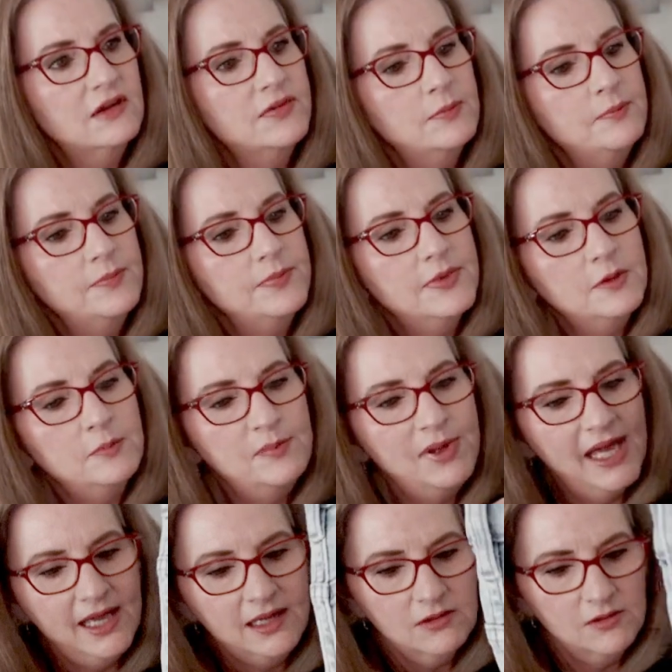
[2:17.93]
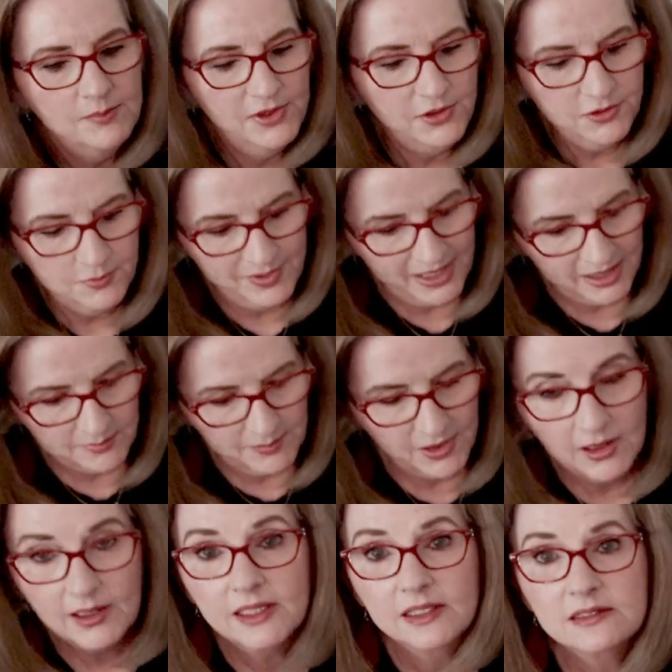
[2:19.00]
on the back, on both back
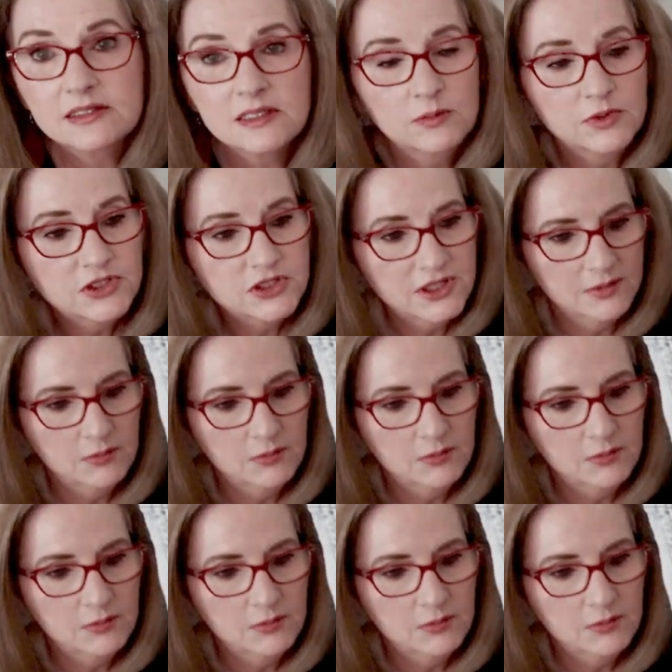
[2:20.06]
pockets. I wish they